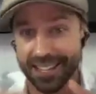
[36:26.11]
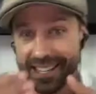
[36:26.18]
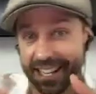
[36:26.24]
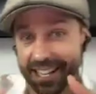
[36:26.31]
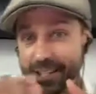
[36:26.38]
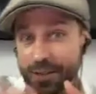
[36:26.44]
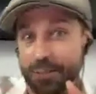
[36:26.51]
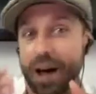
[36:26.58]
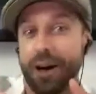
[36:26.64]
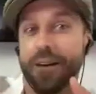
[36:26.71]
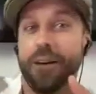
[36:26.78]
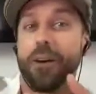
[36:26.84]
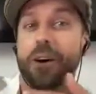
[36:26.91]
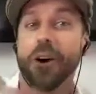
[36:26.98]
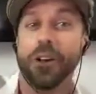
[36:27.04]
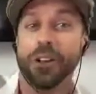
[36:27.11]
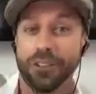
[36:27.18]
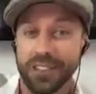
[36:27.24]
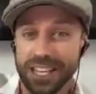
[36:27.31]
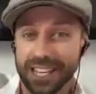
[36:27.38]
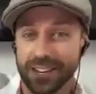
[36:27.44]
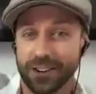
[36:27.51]
It's about all of
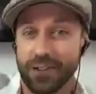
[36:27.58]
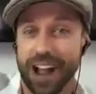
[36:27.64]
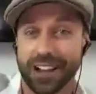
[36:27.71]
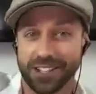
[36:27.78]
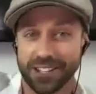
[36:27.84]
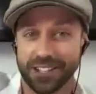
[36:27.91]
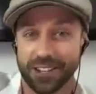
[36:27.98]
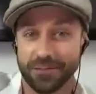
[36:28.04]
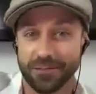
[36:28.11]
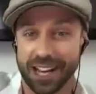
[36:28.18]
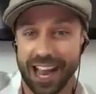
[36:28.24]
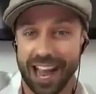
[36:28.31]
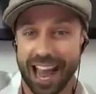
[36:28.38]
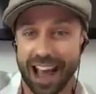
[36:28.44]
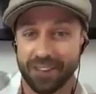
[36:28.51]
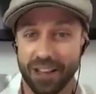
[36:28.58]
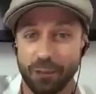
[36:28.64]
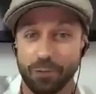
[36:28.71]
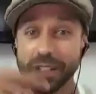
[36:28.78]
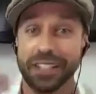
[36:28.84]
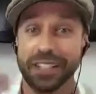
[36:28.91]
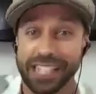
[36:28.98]
the interactions I'm going to have that
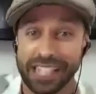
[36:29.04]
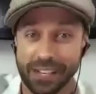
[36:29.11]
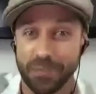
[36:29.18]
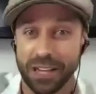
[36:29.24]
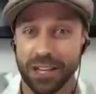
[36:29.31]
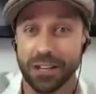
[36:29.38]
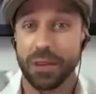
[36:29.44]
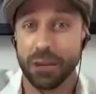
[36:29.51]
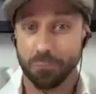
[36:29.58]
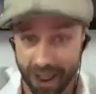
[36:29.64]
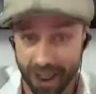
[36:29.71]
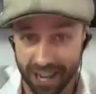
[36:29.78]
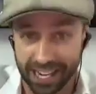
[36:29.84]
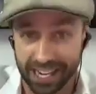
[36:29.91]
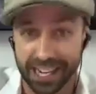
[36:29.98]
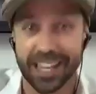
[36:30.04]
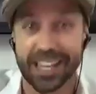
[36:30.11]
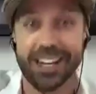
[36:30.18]
will lead me to be ready